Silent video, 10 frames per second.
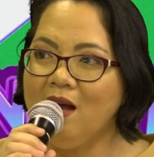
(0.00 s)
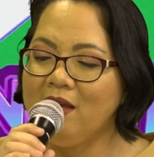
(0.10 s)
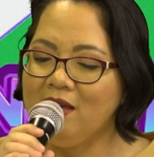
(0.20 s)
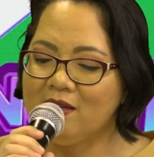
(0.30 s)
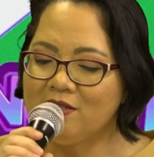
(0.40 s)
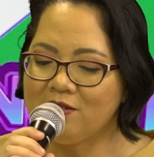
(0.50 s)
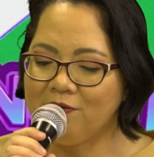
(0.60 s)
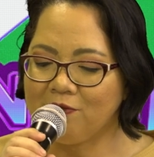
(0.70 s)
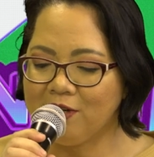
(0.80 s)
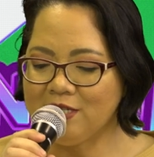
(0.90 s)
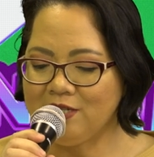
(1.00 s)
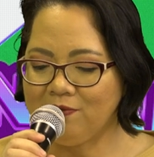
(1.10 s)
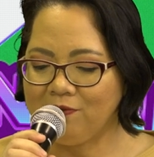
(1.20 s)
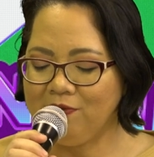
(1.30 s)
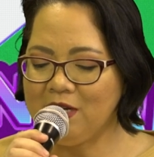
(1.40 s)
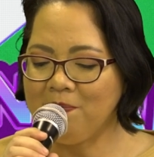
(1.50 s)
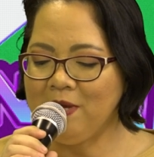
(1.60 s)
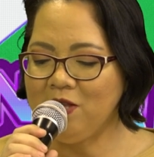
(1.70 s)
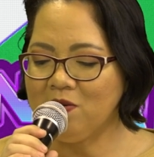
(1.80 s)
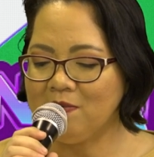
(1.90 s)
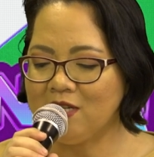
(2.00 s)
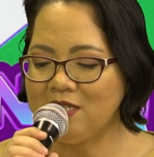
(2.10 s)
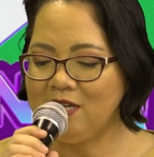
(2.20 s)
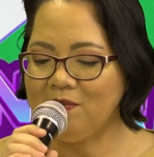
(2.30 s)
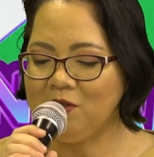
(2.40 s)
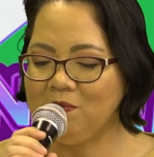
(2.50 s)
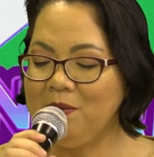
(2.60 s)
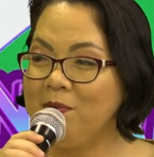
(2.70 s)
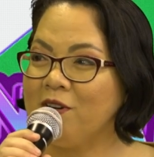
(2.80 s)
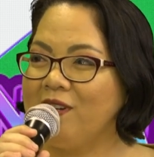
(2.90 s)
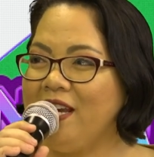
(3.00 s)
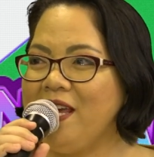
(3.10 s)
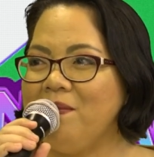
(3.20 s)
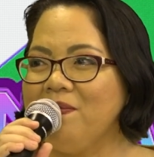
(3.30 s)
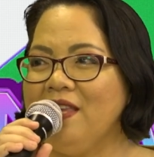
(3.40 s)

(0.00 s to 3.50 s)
He is the first Filipino Muslim to be proclaimed